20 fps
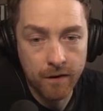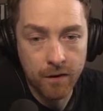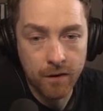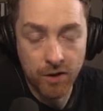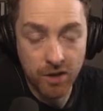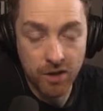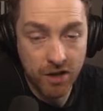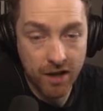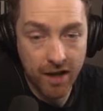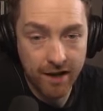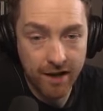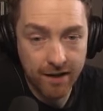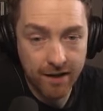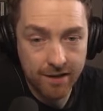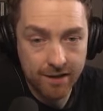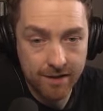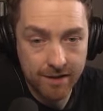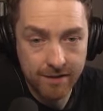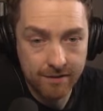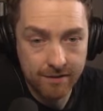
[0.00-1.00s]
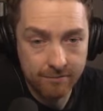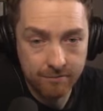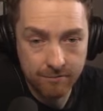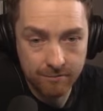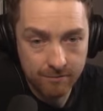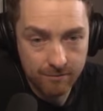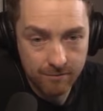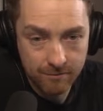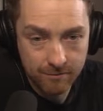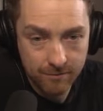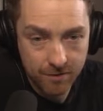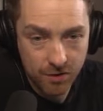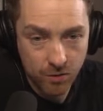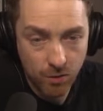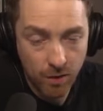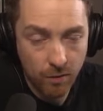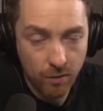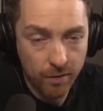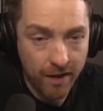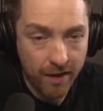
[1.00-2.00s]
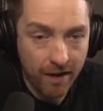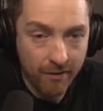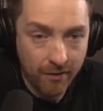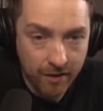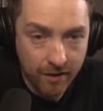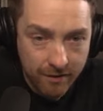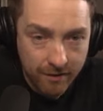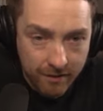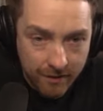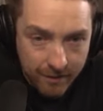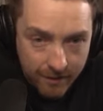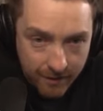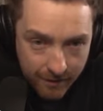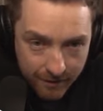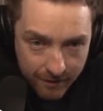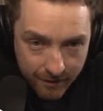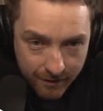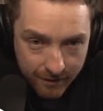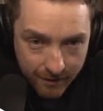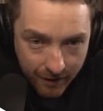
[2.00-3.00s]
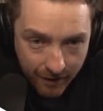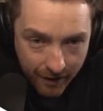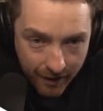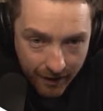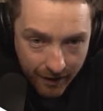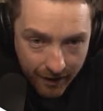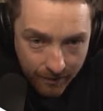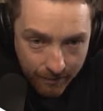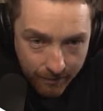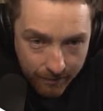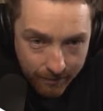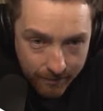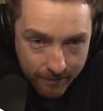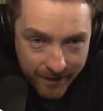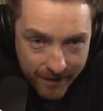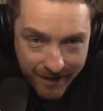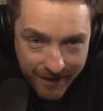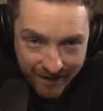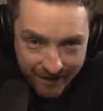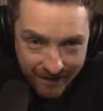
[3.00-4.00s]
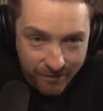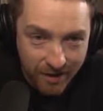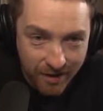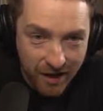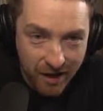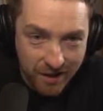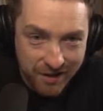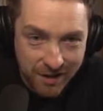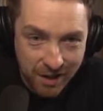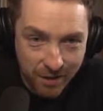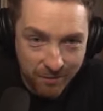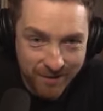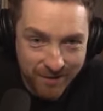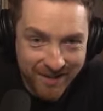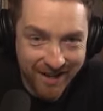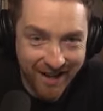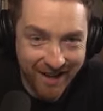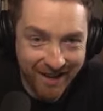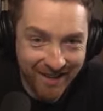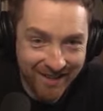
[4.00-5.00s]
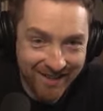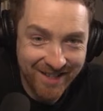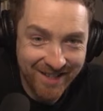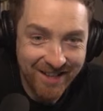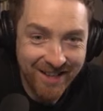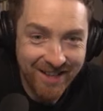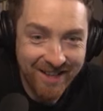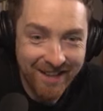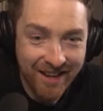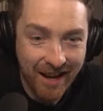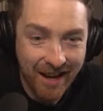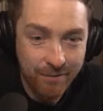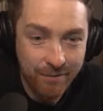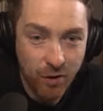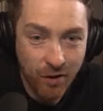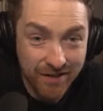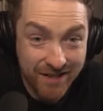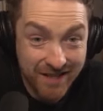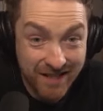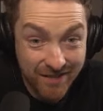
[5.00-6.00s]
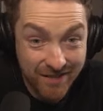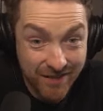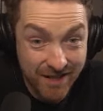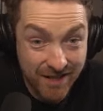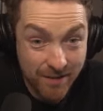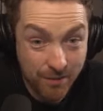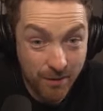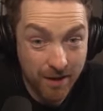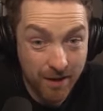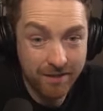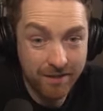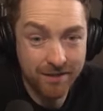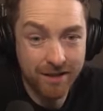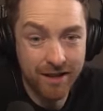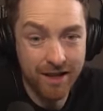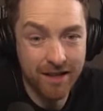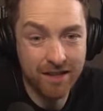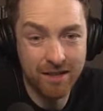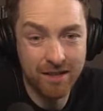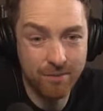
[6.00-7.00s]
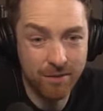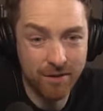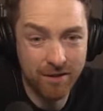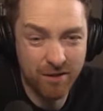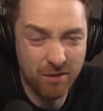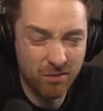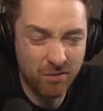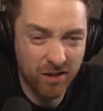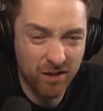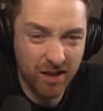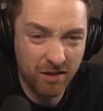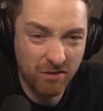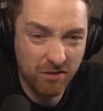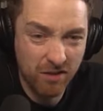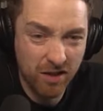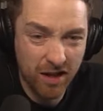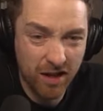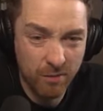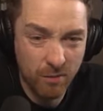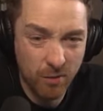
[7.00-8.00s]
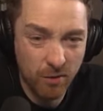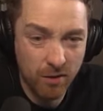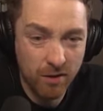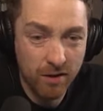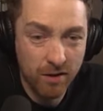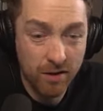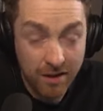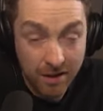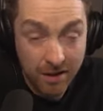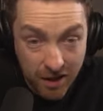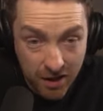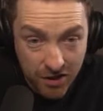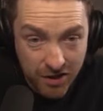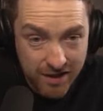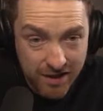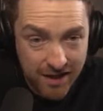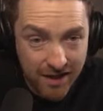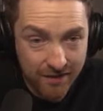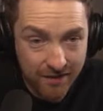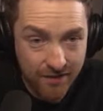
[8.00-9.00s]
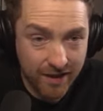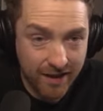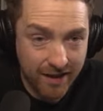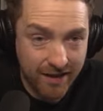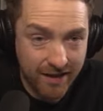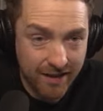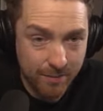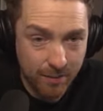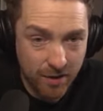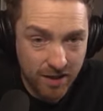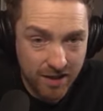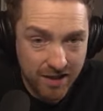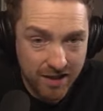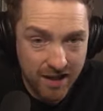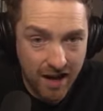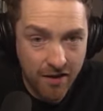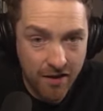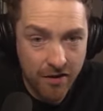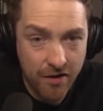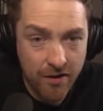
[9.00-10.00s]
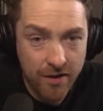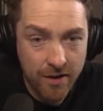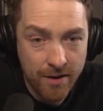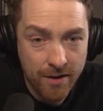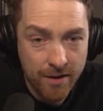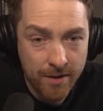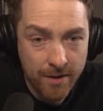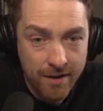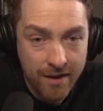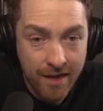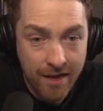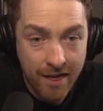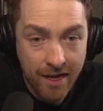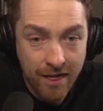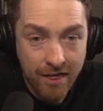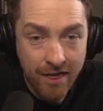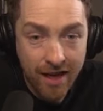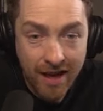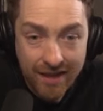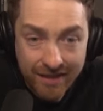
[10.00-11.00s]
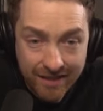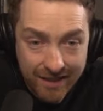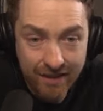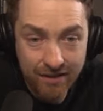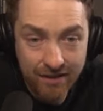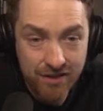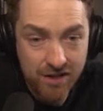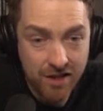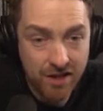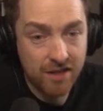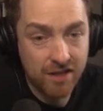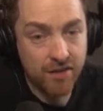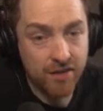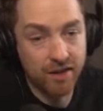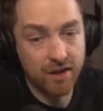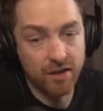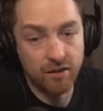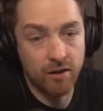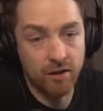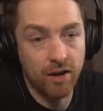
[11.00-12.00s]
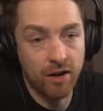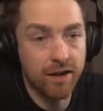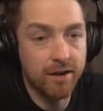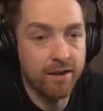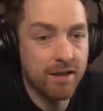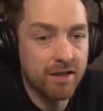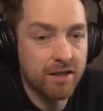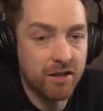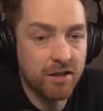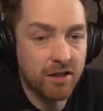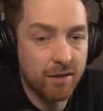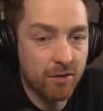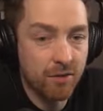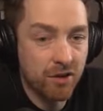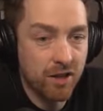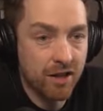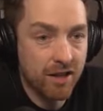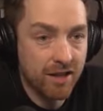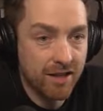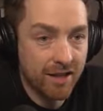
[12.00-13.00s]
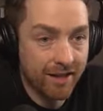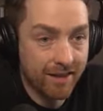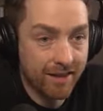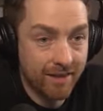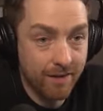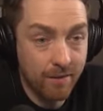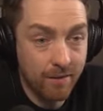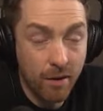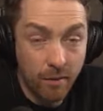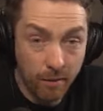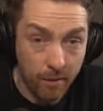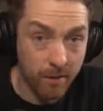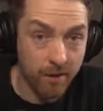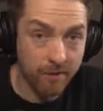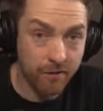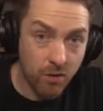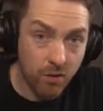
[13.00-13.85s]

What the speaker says: Which again is just well worth having in the real hot summer days. And you have a TV as well, actually, but no one really uses that anymore. Logic 7, again, that's pretty standard. That there is a nice vehicle, right? Let's see how much that is. Like, remember, if you